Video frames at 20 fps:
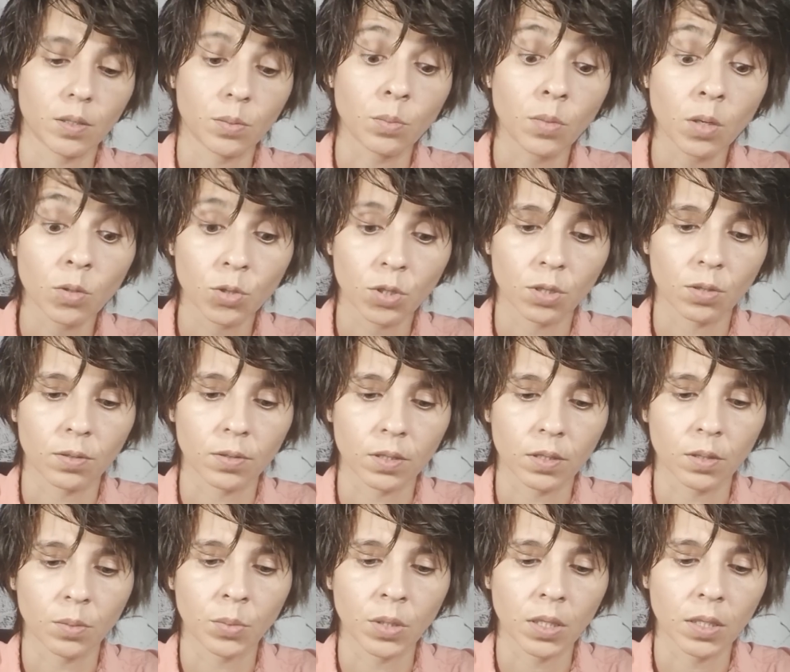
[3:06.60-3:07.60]
emotional
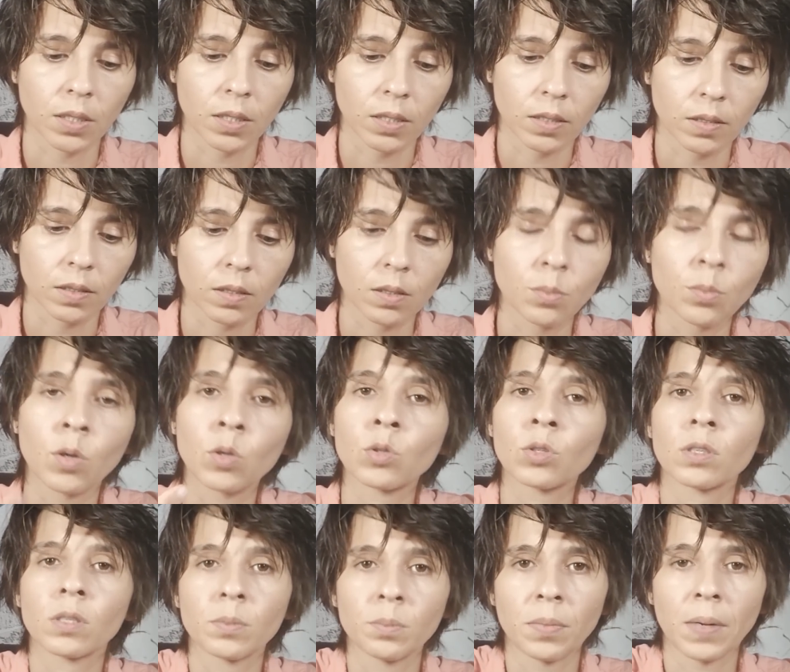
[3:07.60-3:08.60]
stability, this
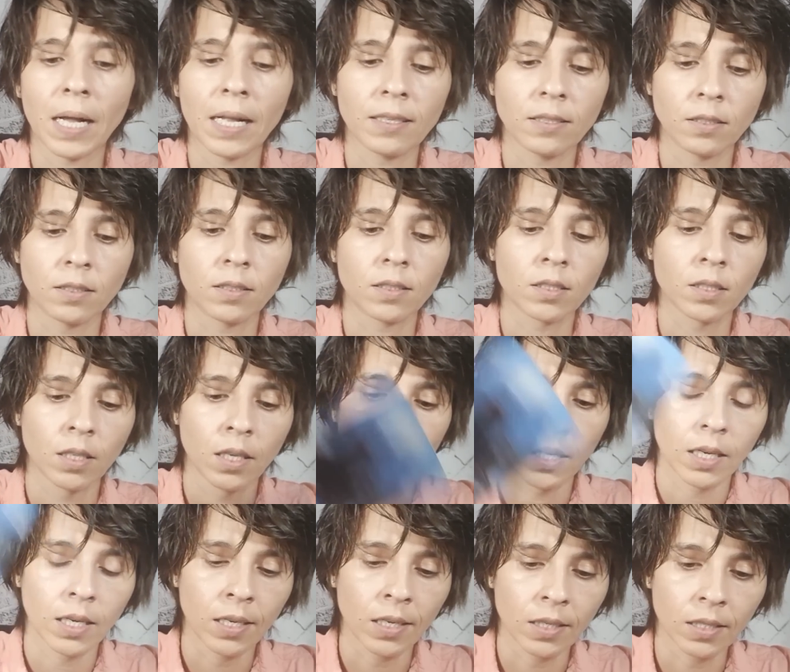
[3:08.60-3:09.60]
emotional balance,
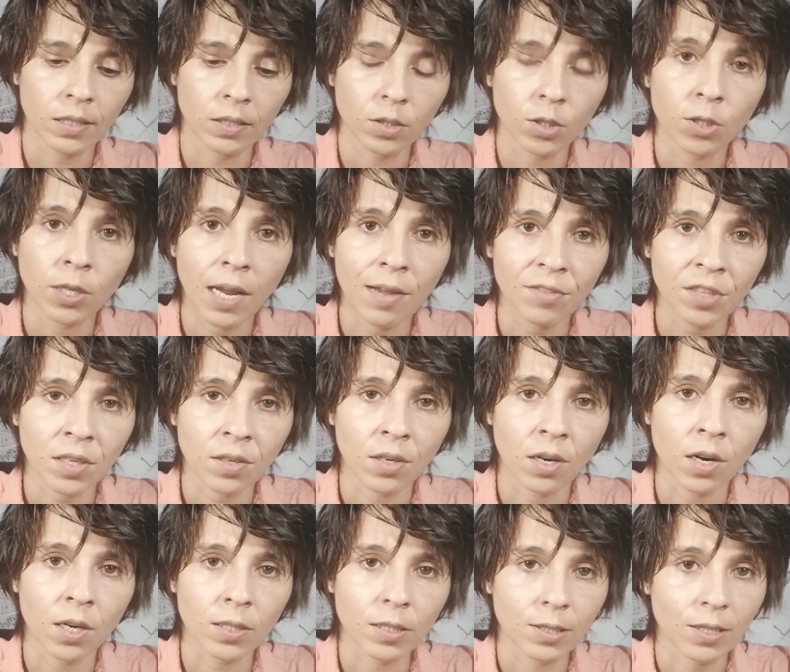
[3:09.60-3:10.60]
and you're having a
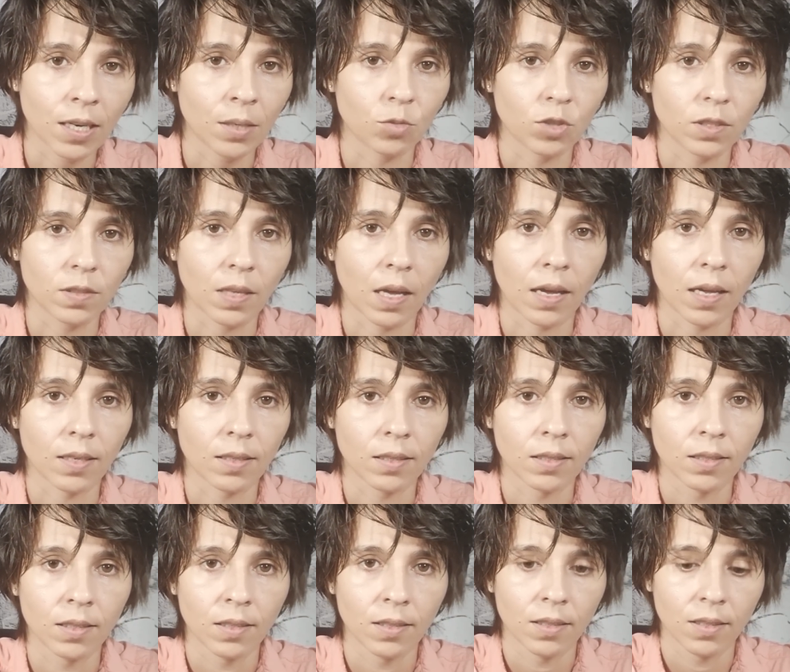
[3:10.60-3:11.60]
hard time with that.
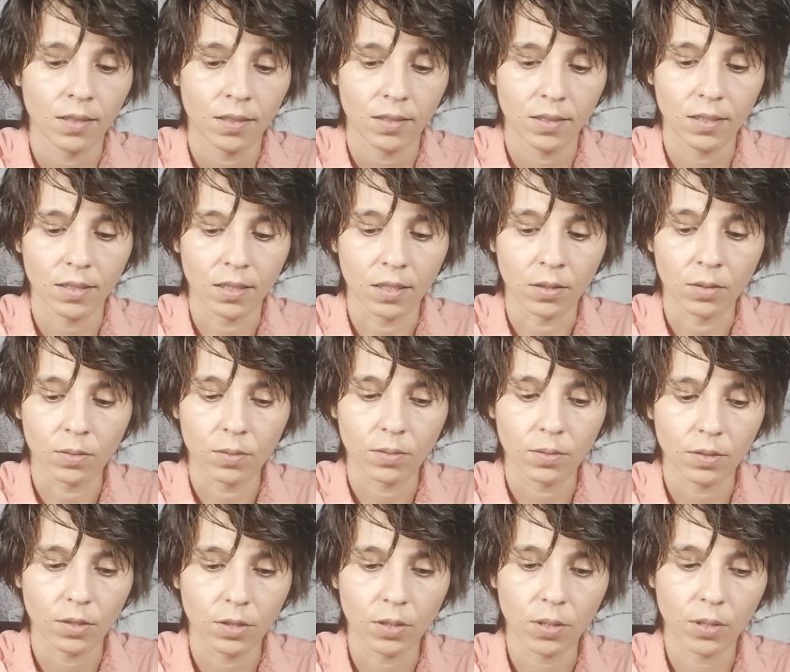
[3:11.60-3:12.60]
You know,
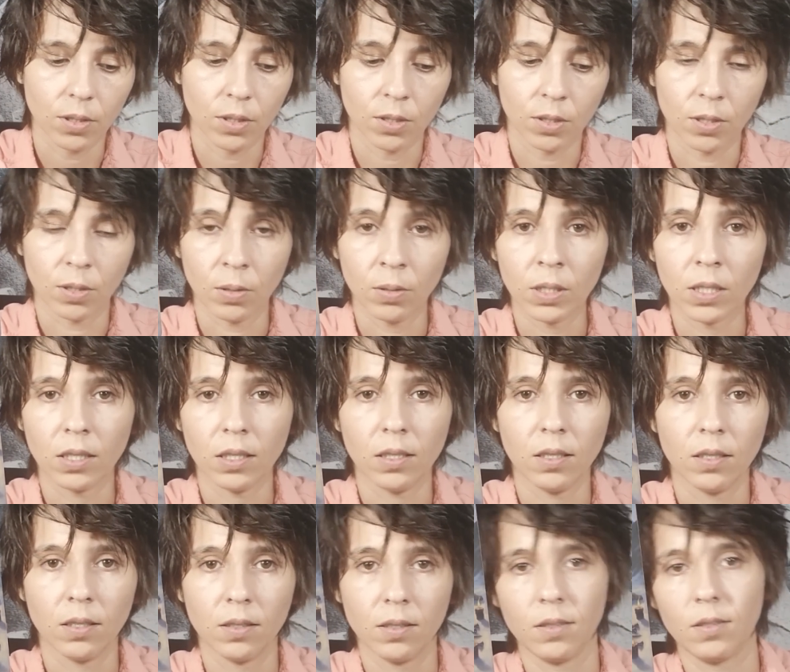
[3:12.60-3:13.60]
you're you're doing
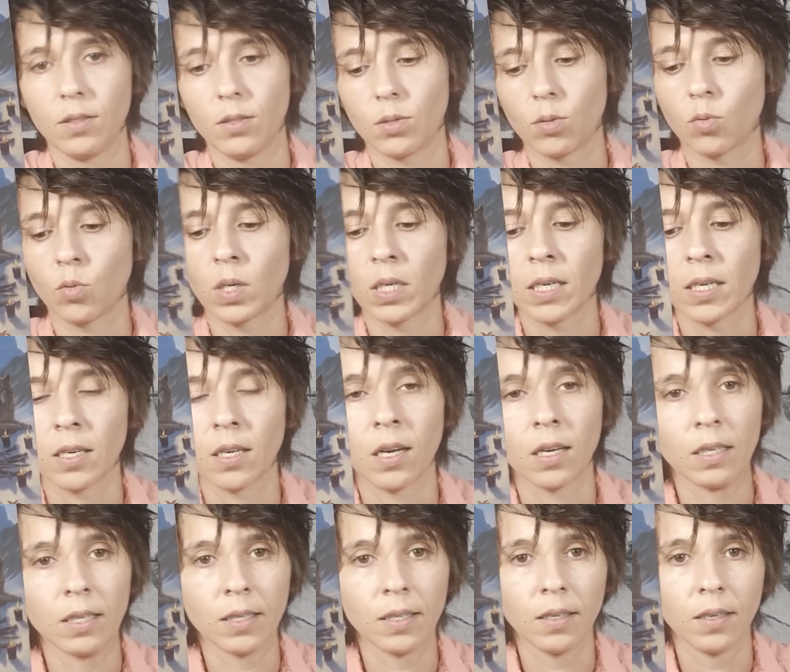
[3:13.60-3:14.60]
it, you're working
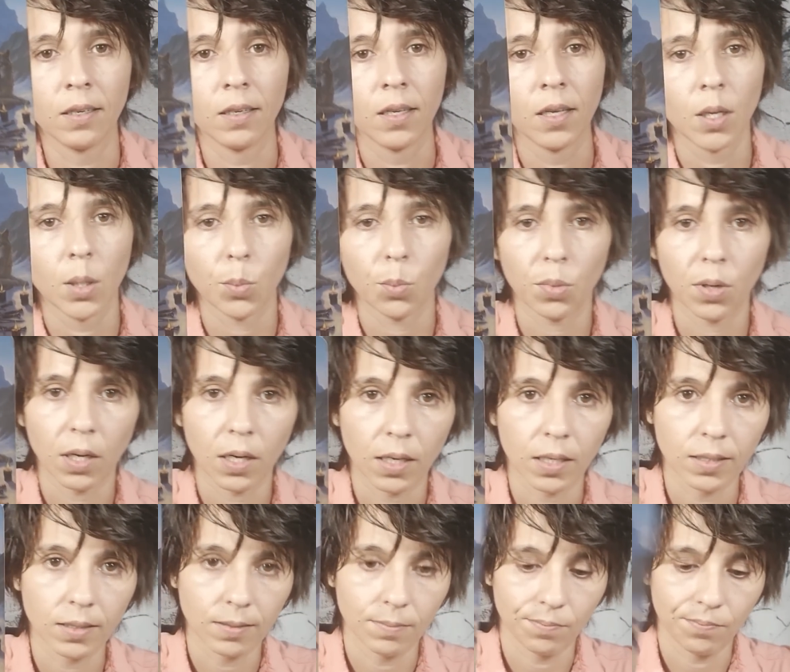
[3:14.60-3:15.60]
on it,
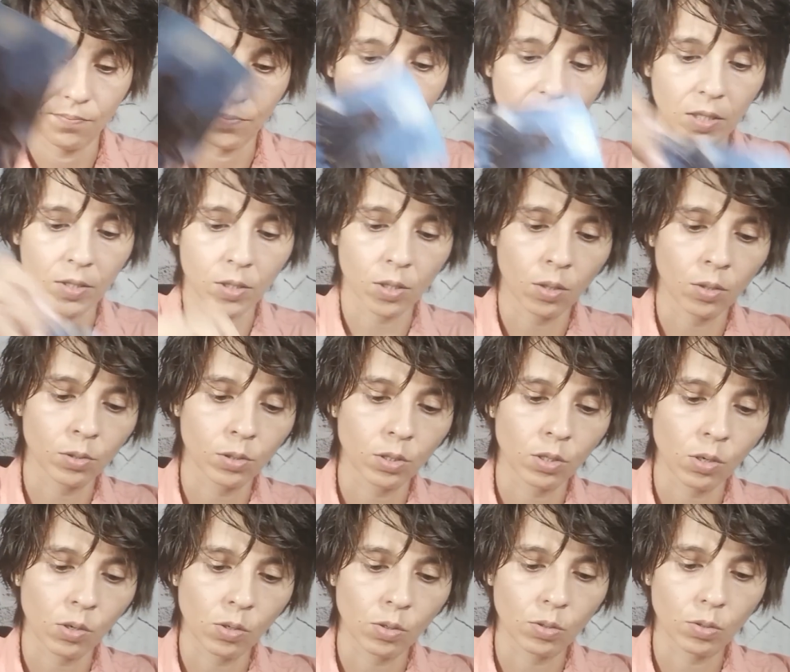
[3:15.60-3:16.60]
but it's
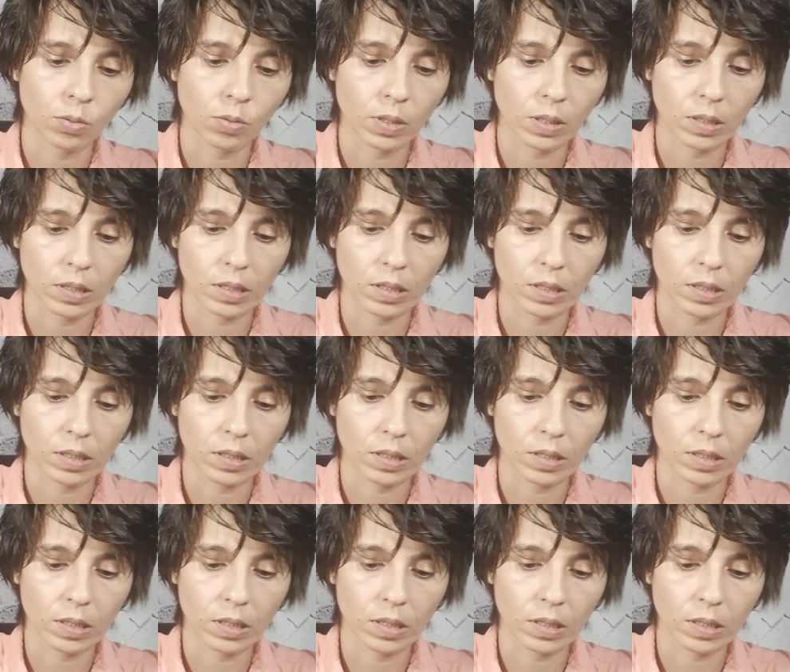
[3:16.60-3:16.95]
also